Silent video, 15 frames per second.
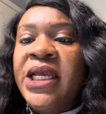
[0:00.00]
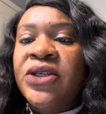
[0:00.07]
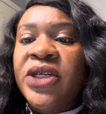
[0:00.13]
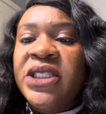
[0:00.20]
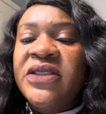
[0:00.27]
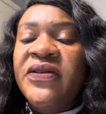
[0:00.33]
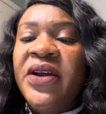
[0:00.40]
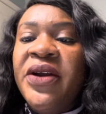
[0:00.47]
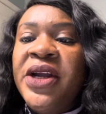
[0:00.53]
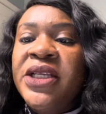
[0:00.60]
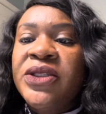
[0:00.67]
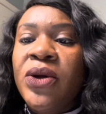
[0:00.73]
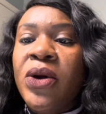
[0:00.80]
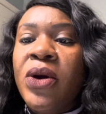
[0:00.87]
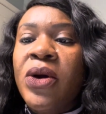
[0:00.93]

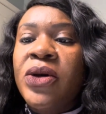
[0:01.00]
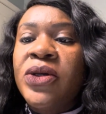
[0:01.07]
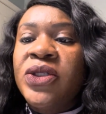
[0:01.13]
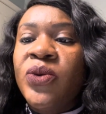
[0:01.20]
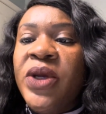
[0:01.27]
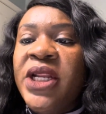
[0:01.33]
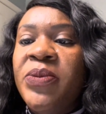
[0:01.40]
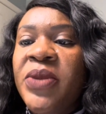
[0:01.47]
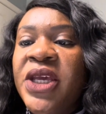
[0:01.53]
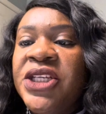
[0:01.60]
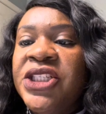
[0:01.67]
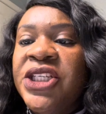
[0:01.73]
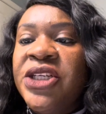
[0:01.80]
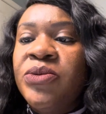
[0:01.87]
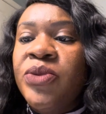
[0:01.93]
Transference occurs when a
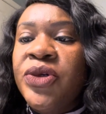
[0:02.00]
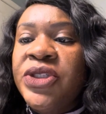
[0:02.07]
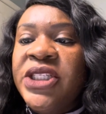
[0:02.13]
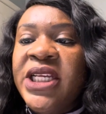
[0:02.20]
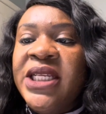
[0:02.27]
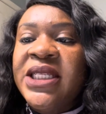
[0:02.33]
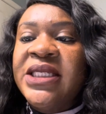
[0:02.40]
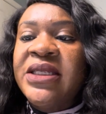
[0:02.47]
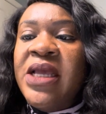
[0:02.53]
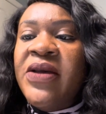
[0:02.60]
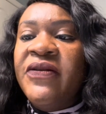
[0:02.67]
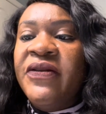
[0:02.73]
patient projects